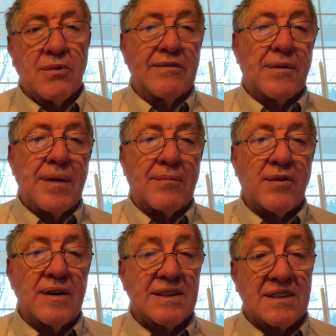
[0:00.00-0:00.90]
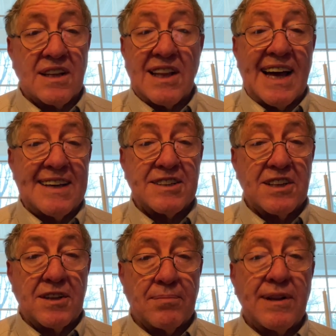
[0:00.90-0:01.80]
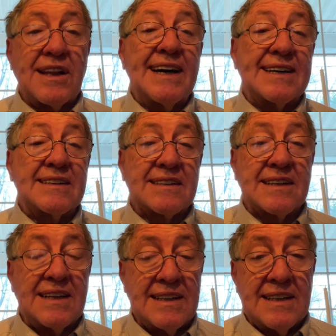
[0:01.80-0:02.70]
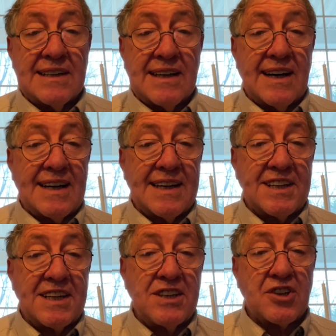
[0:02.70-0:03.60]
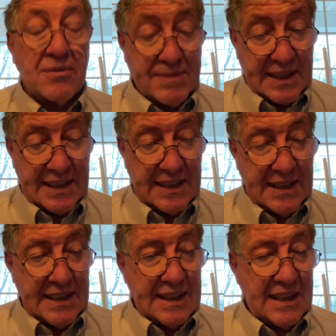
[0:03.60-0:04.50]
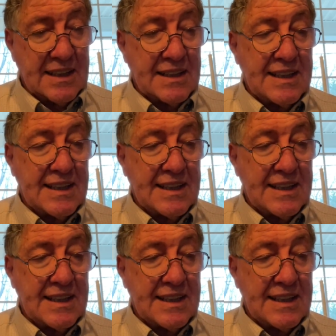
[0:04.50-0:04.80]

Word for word: we remember as the last of the plagues uh, in Egypt. Uh,